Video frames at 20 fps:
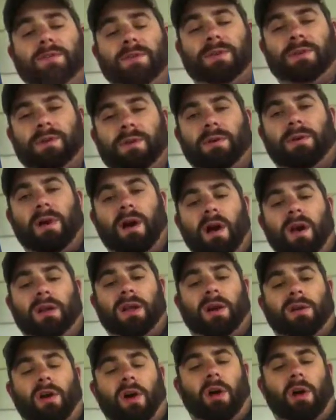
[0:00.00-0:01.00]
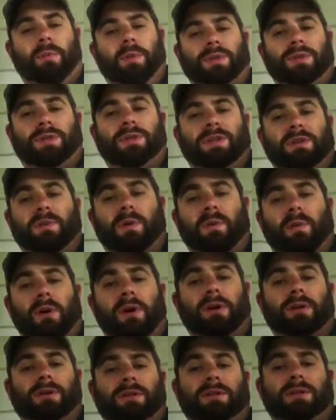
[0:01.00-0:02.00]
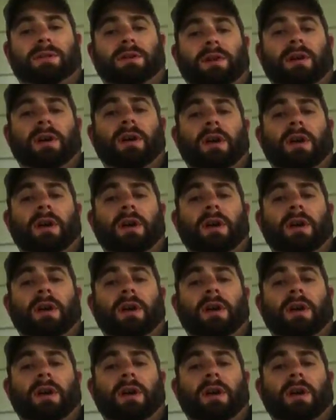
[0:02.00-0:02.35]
for so long, I'd almost assume it works.